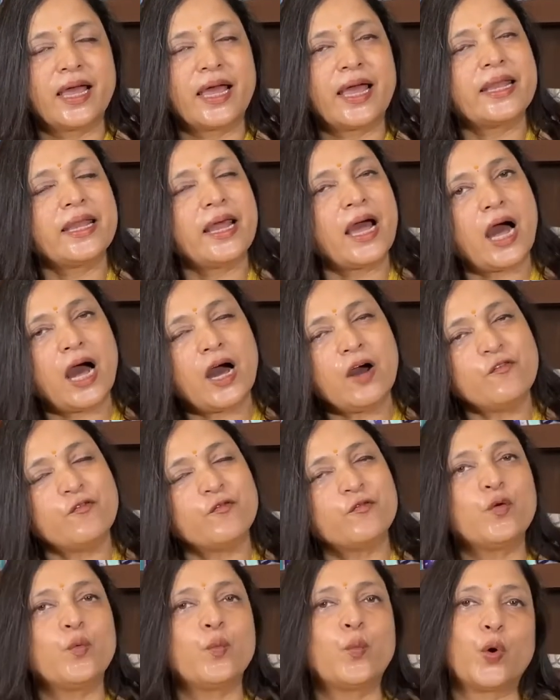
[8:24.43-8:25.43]
and
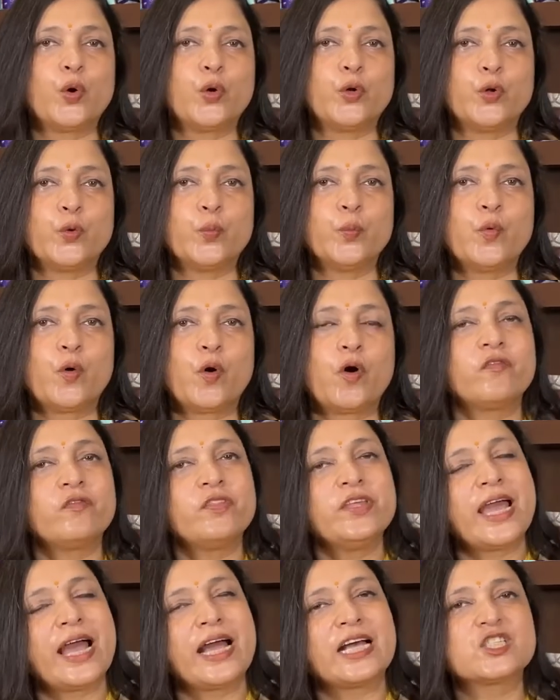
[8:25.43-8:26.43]
half the volume of
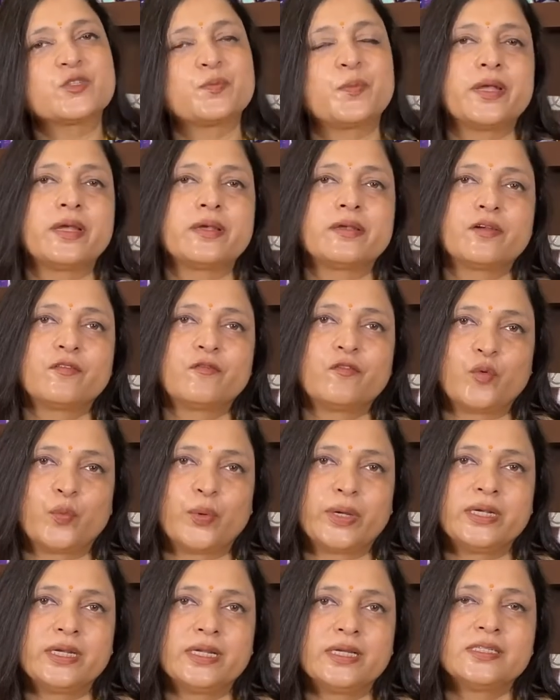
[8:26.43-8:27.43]
the aspirated fluid